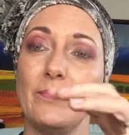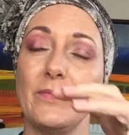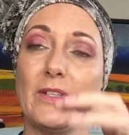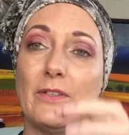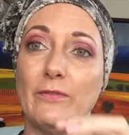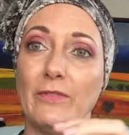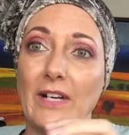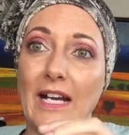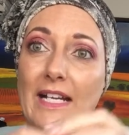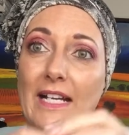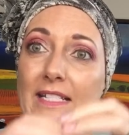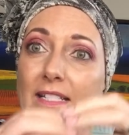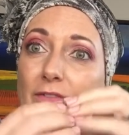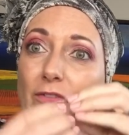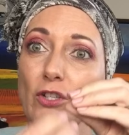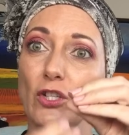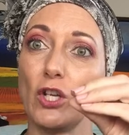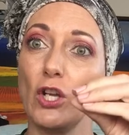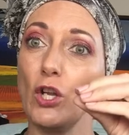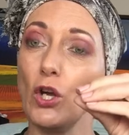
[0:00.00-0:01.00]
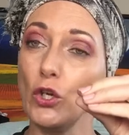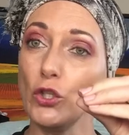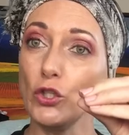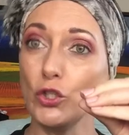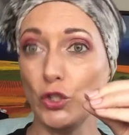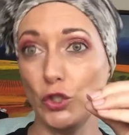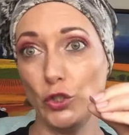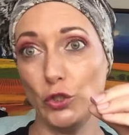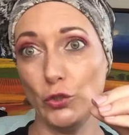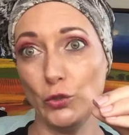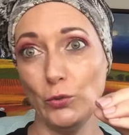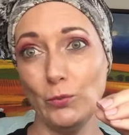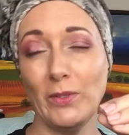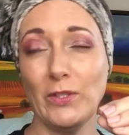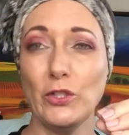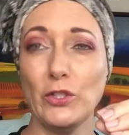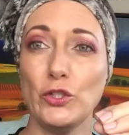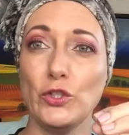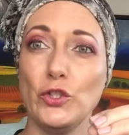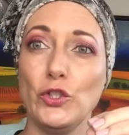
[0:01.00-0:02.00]
device have got a long tube,
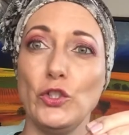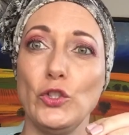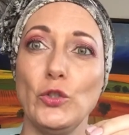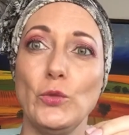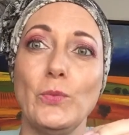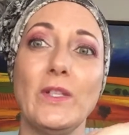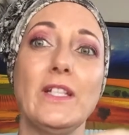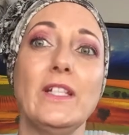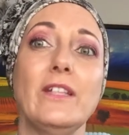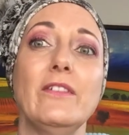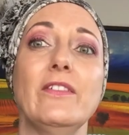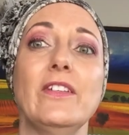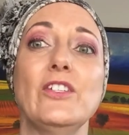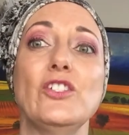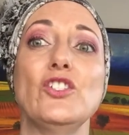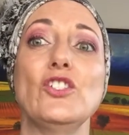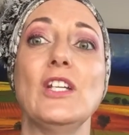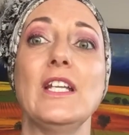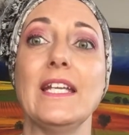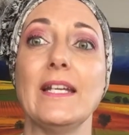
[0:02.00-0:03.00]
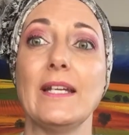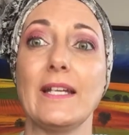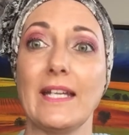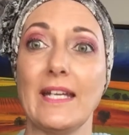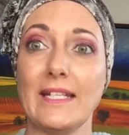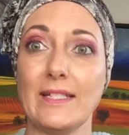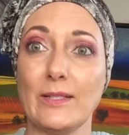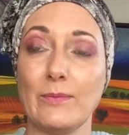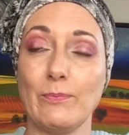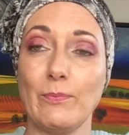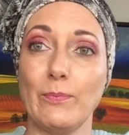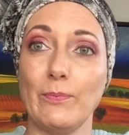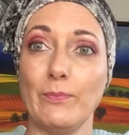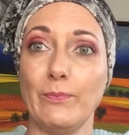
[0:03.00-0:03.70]
and the tube then eventually gets